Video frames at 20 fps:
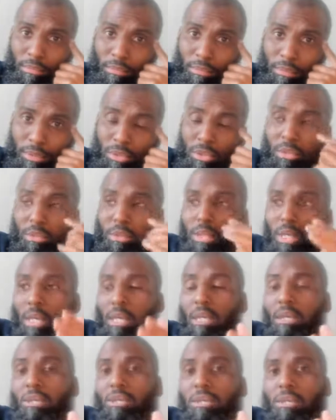So
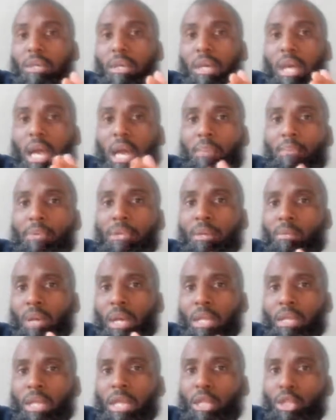things happen the
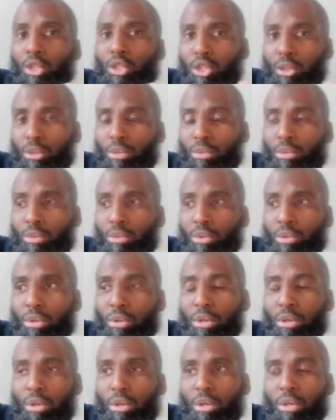way they do
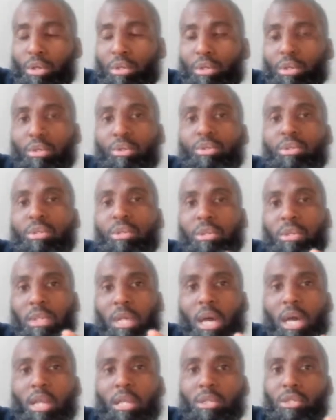due to the
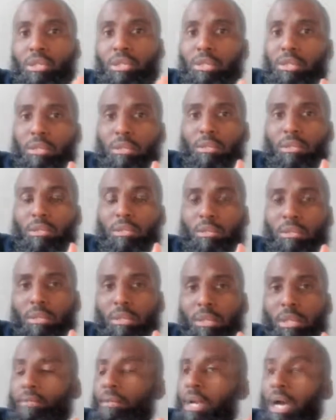knowledge
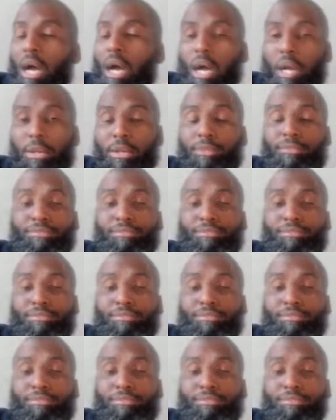of God,